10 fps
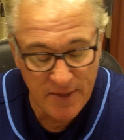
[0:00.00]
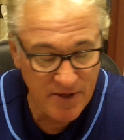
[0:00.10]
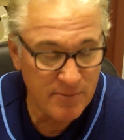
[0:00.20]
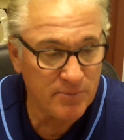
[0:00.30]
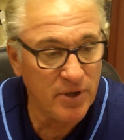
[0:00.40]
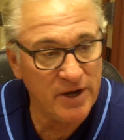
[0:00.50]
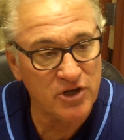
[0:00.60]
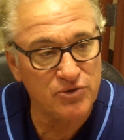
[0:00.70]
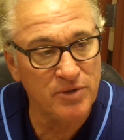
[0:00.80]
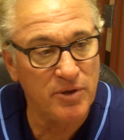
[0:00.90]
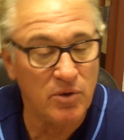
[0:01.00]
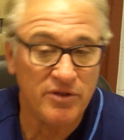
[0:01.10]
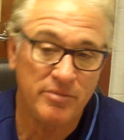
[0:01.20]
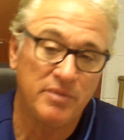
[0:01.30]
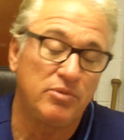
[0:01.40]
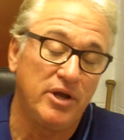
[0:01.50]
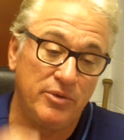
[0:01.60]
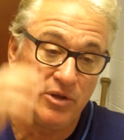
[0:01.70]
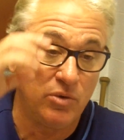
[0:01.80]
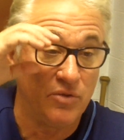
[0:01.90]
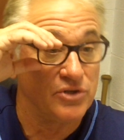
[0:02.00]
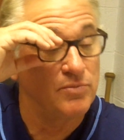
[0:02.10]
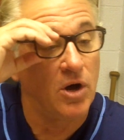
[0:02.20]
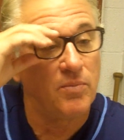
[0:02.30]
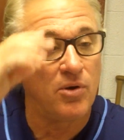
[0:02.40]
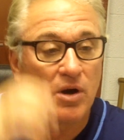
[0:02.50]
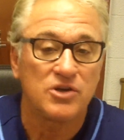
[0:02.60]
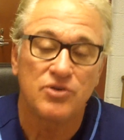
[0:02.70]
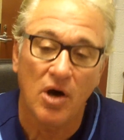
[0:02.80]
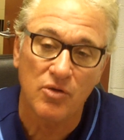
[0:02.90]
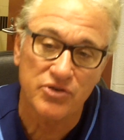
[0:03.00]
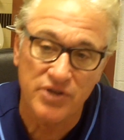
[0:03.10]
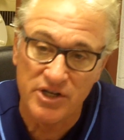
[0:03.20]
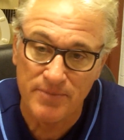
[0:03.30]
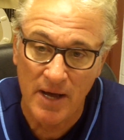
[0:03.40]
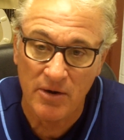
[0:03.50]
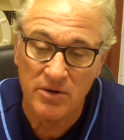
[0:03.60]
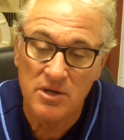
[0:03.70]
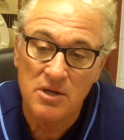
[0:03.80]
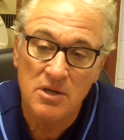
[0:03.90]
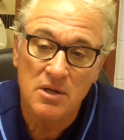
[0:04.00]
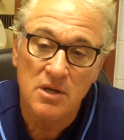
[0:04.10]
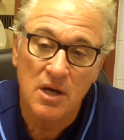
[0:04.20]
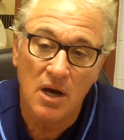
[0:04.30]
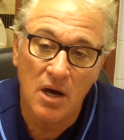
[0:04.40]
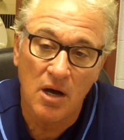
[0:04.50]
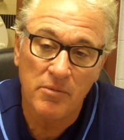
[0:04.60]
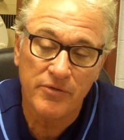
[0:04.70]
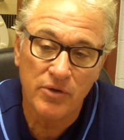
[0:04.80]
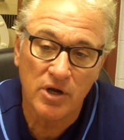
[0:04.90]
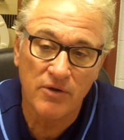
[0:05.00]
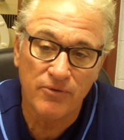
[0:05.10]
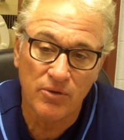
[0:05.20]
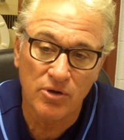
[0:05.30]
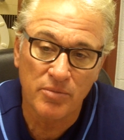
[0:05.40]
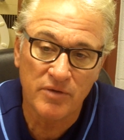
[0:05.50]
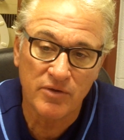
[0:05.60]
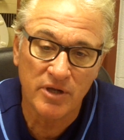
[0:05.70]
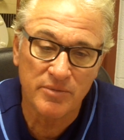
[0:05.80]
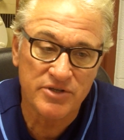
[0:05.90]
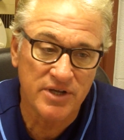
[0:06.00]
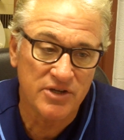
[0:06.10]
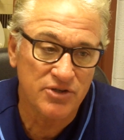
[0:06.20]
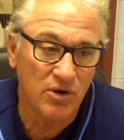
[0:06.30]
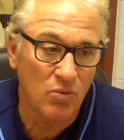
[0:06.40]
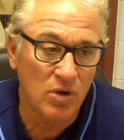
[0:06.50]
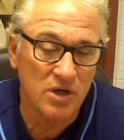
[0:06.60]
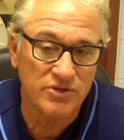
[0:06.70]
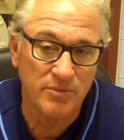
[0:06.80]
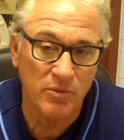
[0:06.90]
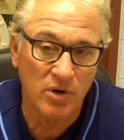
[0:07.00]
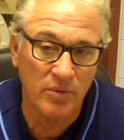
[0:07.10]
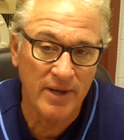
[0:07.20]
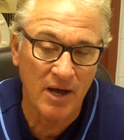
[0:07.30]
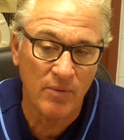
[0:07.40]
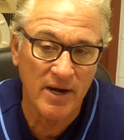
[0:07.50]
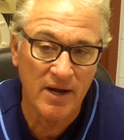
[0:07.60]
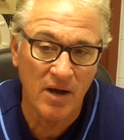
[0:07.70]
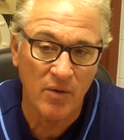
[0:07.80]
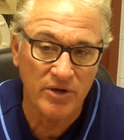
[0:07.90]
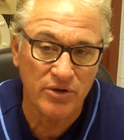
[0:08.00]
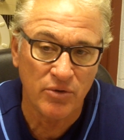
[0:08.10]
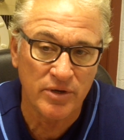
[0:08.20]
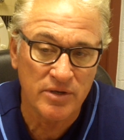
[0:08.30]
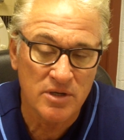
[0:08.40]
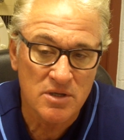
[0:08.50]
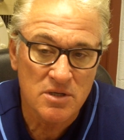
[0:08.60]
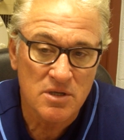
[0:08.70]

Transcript: and they've been playing extremely well, and they've been playing really well in this ballpark. So all those things matter. If you're looking for a little bit of a litmus test, there it was. I mean, where are we at right now? How are we doing?